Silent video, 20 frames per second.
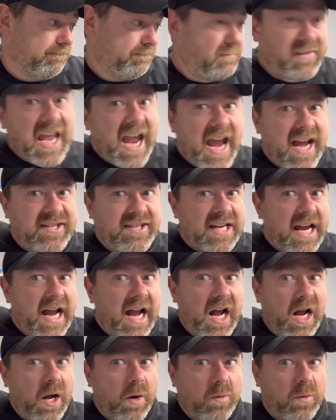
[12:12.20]
Get
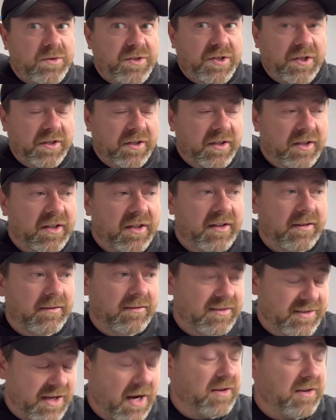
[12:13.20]
out!
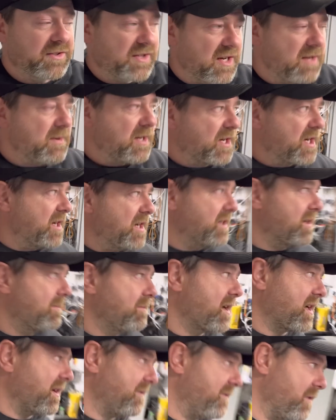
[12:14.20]
So it's going to be good.
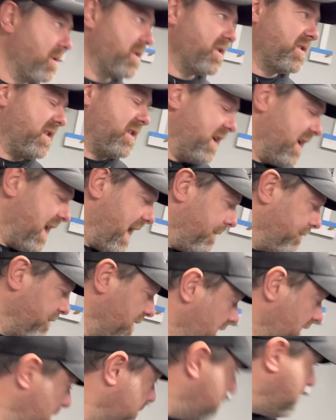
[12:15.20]
Looking forward to seeing that.
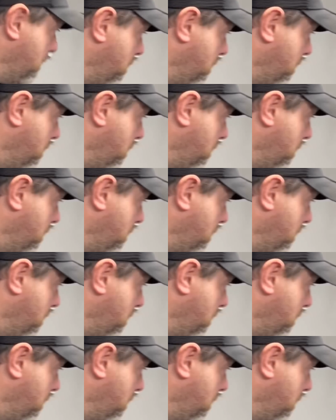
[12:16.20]
But